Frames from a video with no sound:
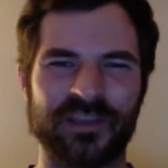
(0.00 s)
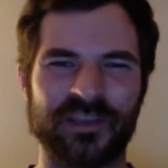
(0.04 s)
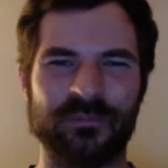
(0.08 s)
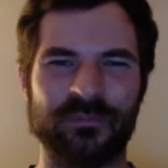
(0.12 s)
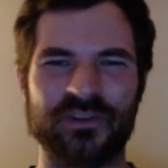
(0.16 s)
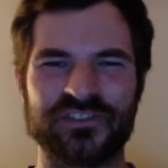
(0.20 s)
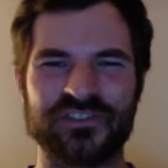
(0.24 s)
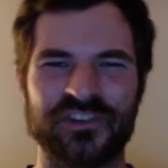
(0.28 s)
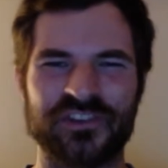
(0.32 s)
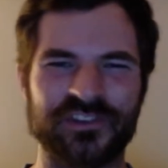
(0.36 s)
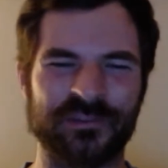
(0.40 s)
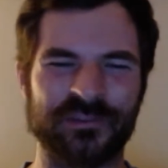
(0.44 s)
I'm going
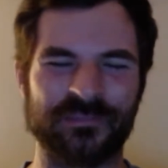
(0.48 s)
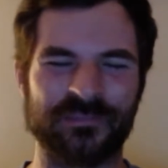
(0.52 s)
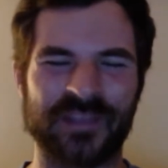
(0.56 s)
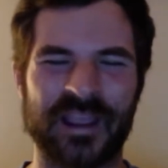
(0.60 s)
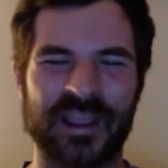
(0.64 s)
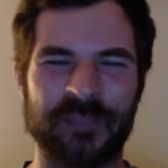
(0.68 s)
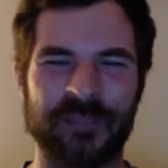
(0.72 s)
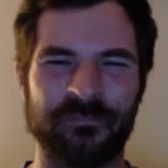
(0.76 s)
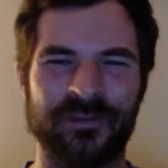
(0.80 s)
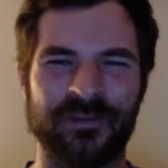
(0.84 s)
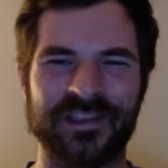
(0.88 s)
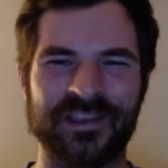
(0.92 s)
to show you some
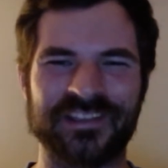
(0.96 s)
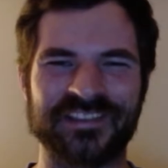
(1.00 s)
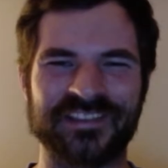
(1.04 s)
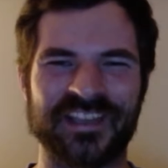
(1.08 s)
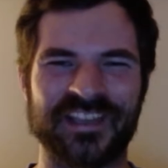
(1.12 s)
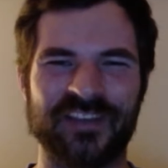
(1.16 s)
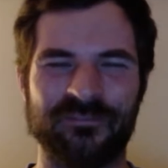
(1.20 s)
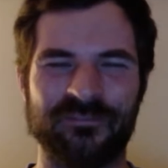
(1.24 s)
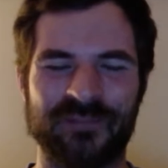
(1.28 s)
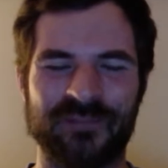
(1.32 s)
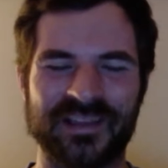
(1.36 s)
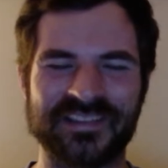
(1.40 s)
gameplay
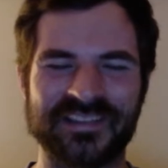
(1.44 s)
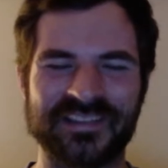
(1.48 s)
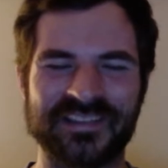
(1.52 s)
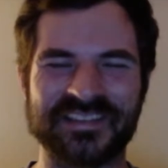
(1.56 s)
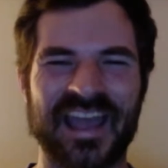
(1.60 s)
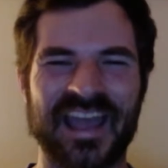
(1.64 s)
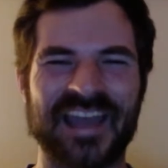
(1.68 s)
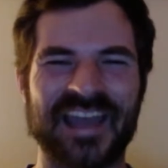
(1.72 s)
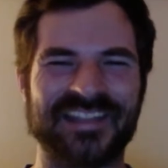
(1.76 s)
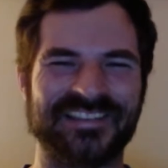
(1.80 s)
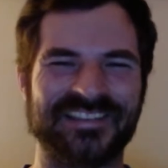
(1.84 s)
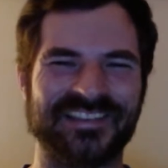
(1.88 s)
stuff, my
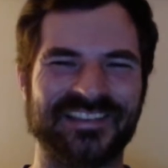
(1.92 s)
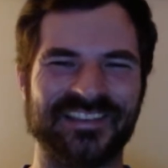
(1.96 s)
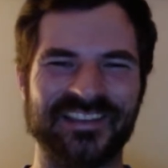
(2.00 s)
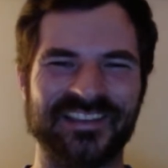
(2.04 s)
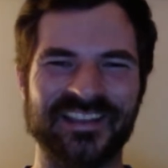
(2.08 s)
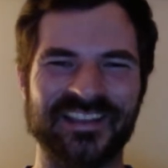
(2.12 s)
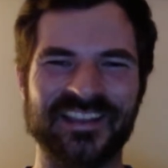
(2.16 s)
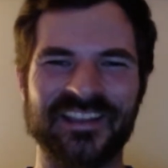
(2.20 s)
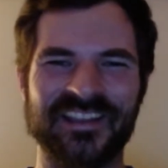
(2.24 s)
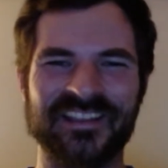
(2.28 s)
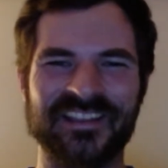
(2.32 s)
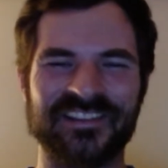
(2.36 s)
stats, and
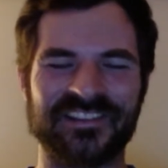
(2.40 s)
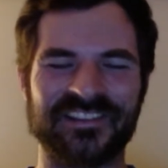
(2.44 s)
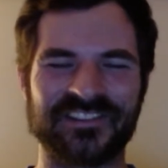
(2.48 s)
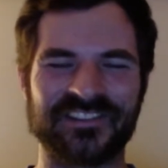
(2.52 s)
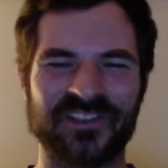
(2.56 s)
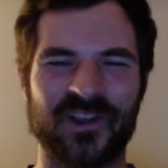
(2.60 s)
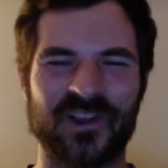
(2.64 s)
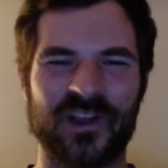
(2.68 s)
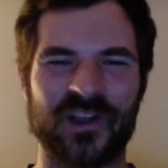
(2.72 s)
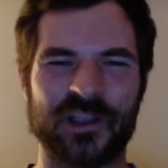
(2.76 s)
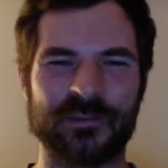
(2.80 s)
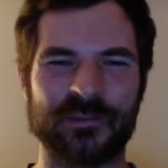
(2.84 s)
just
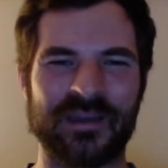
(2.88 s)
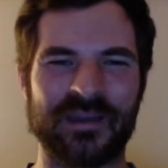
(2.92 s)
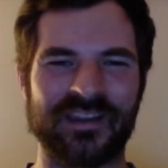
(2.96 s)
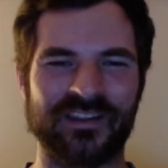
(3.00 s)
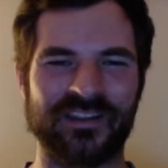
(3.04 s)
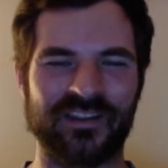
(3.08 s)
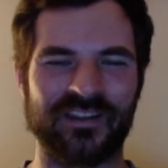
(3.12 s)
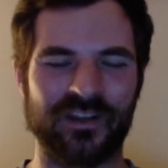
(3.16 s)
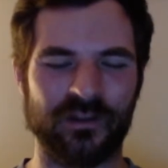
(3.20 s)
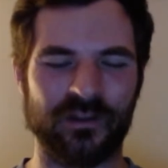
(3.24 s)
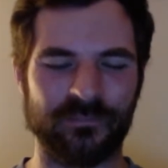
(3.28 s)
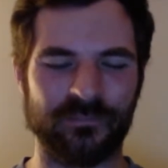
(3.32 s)
talk about it a
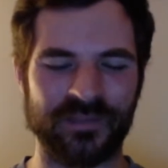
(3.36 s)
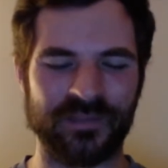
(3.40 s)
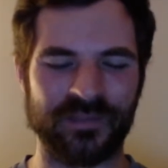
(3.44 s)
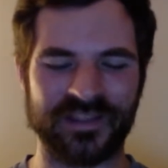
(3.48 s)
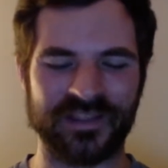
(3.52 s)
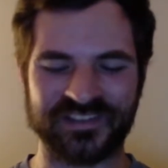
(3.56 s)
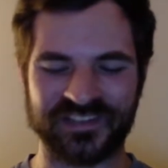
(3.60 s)
little bit.